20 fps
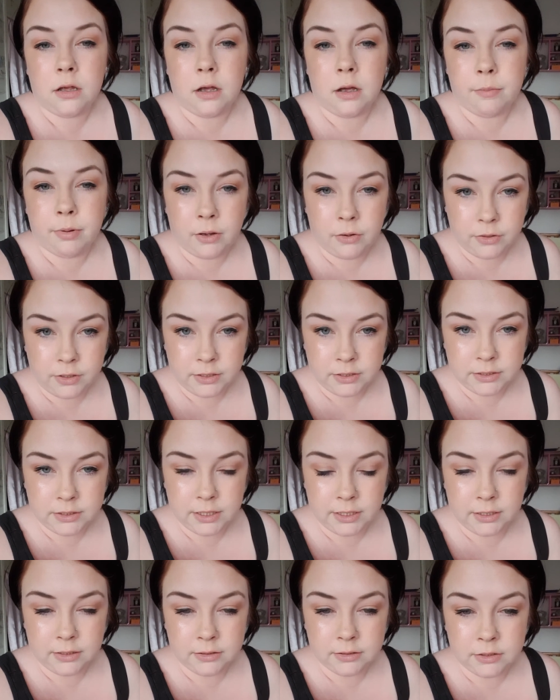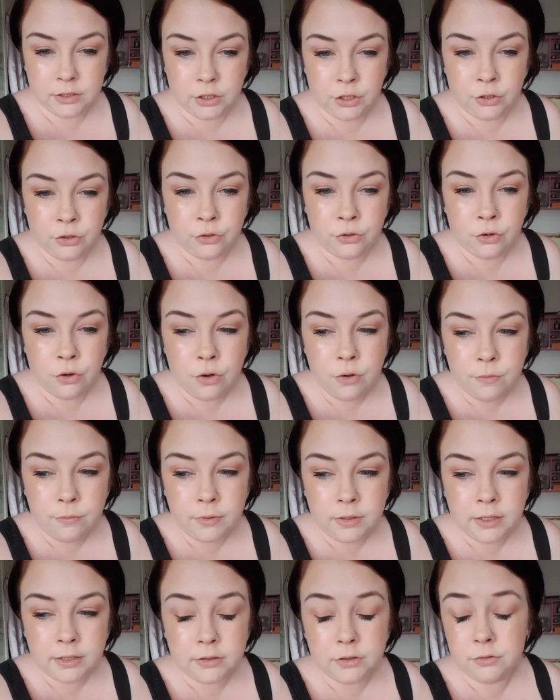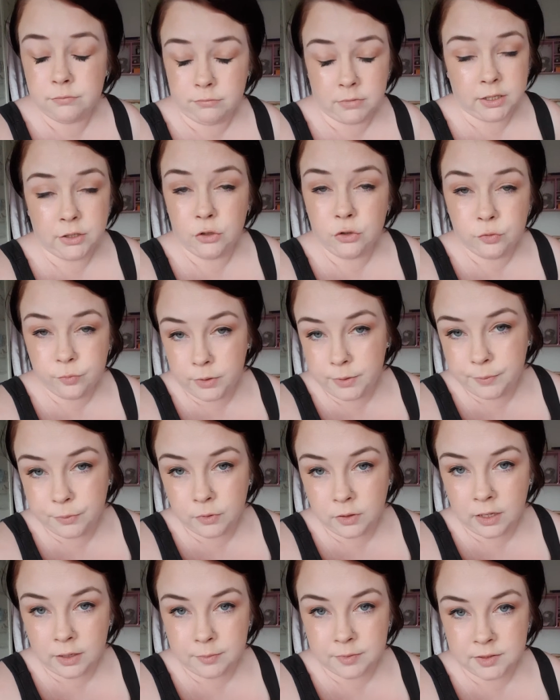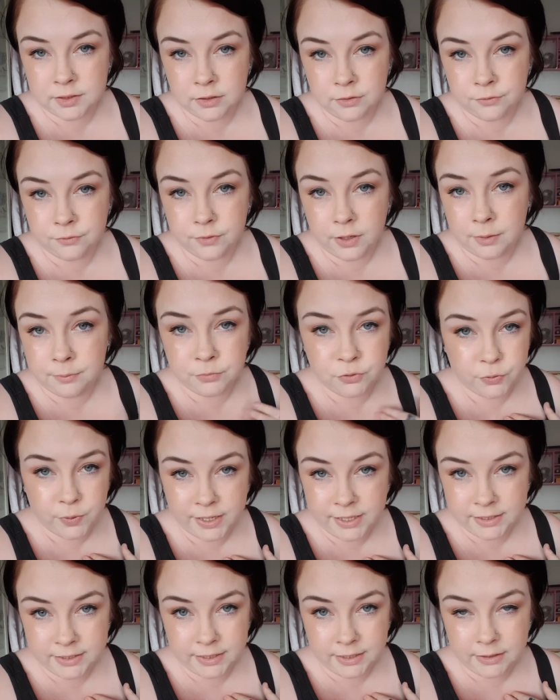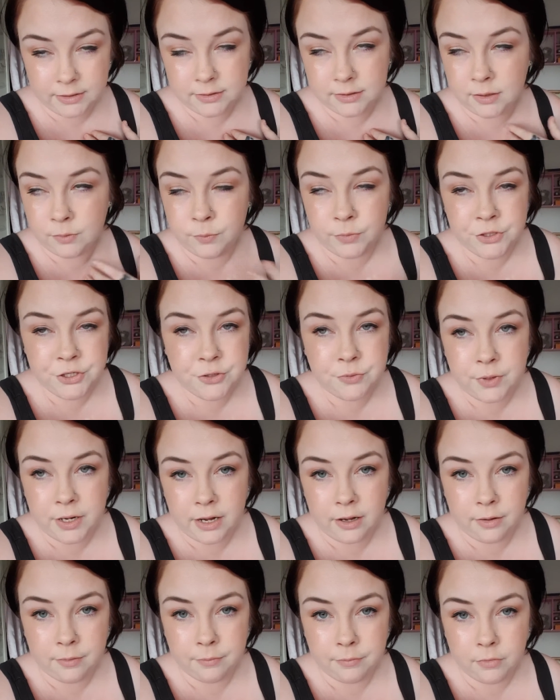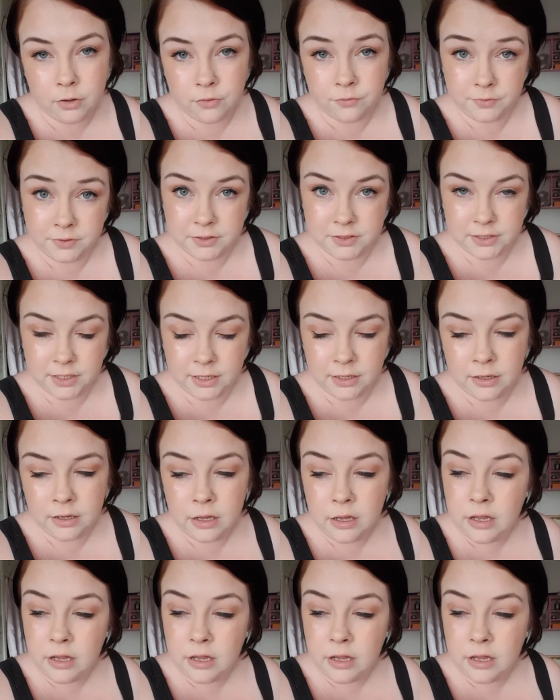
About these things, you normally, like young people like myself, I'm 26 and we do get them, obviously.